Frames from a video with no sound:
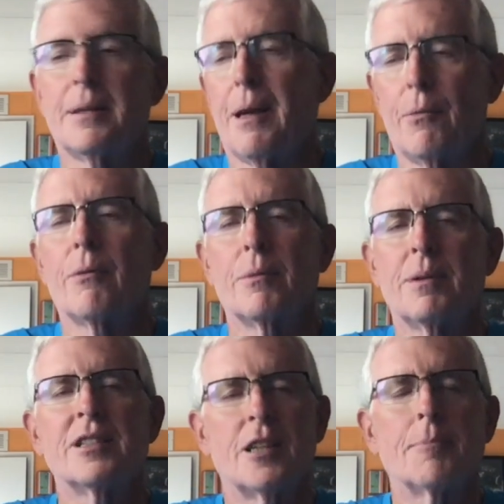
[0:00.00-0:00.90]
we would
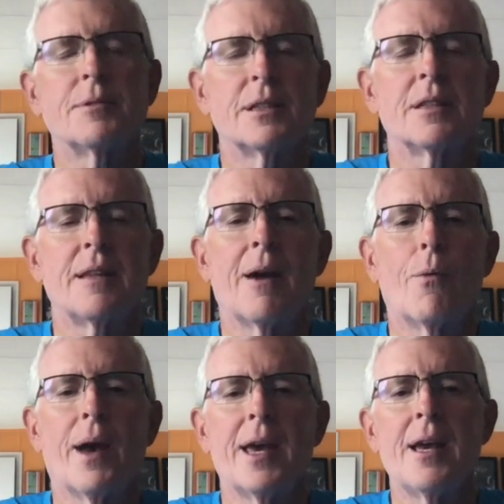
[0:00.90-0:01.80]
be subject in that
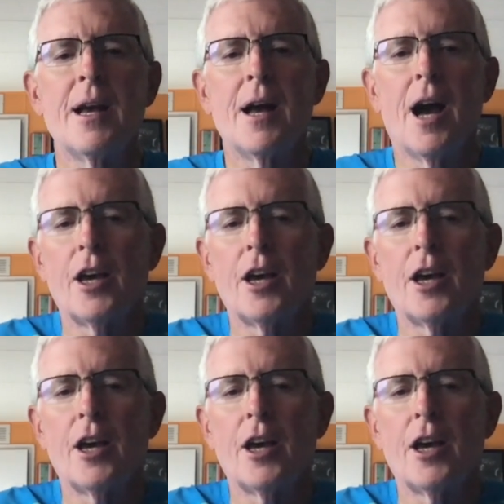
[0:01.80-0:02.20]
way. A